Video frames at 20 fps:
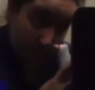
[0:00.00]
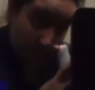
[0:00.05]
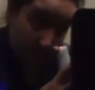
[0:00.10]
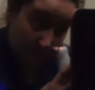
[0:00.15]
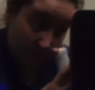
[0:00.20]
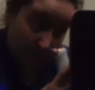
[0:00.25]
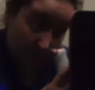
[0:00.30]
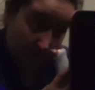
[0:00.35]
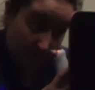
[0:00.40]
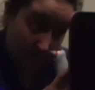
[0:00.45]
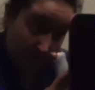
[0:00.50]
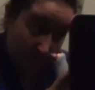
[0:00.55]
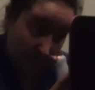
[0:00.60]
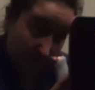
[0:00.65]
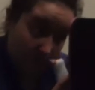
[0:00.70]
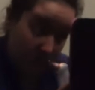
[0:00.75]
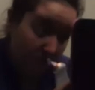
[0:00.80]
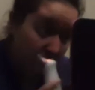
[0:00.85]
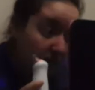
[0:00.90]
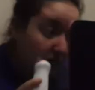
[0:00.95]

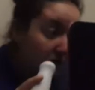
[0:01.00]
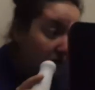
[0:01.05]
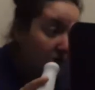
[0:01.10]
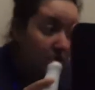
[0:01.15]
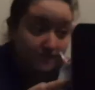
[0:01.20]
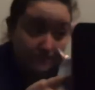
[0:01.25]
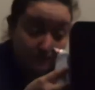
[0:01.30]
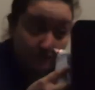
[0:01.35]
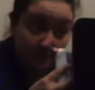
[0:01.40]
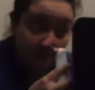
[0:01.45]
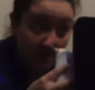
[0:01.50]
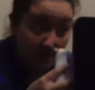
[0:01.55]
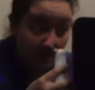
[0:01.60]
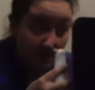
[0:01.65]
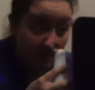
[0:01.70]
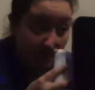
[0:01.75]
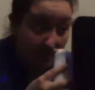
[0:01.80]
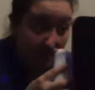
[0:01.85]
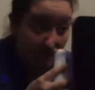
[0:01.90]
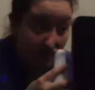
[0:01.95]

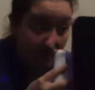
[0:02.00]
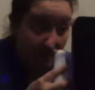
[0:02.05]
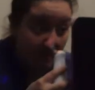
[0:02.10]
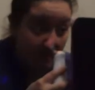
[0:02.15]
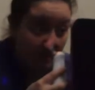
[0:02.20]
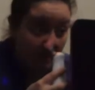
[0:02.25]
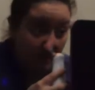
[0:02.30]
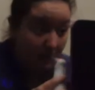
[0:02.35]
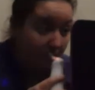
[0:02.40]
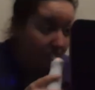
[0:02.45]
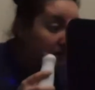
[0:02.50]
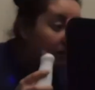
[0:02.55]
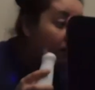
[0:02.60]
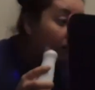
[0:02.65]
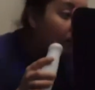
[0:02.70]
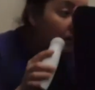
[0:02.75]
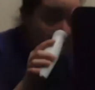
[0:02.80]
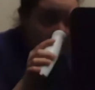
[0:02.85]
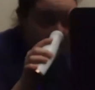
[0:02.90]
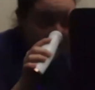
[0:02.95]

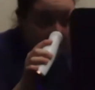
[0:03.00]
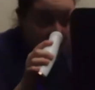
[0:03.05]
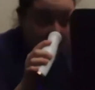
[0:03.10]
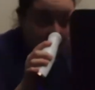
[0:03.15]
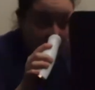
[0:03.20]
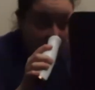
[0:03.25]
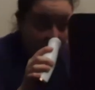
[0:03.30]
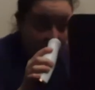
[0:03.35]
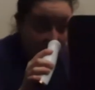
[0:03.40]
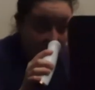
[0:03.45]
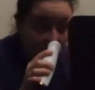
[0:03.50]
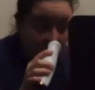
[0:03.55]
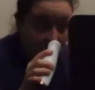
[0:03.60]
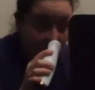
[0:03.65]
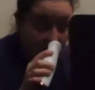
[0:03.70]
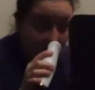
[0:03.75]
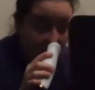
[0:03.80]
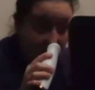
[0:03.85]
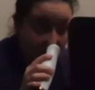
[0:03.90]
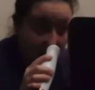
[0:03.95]

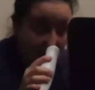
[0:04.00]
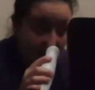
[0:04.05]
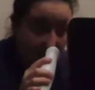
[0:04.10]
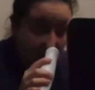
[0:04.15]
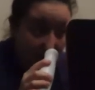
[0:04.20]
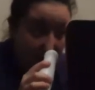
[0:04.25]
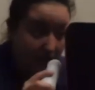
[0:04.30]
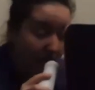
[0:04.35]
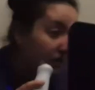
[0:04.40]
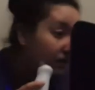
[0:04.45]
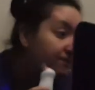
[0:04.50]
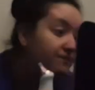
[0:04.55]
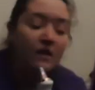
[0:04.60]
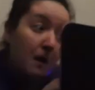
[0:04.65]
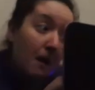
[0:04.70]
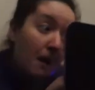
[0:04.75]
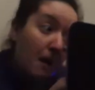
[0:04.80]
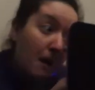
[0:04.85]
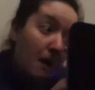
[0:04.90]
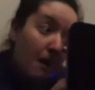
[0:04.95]

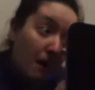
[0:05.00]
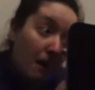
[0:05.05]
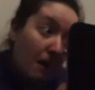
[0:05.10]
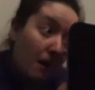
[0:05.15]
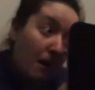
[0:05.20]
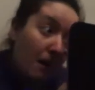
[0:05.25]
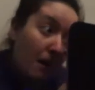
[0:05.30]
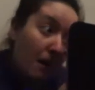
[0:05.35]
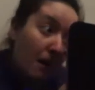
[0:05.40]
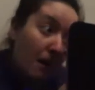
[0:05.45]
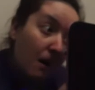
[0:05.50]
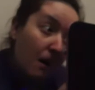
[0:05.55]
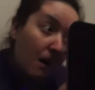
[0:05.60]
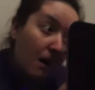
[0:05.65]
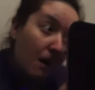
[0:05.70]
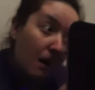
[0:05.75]
(silence)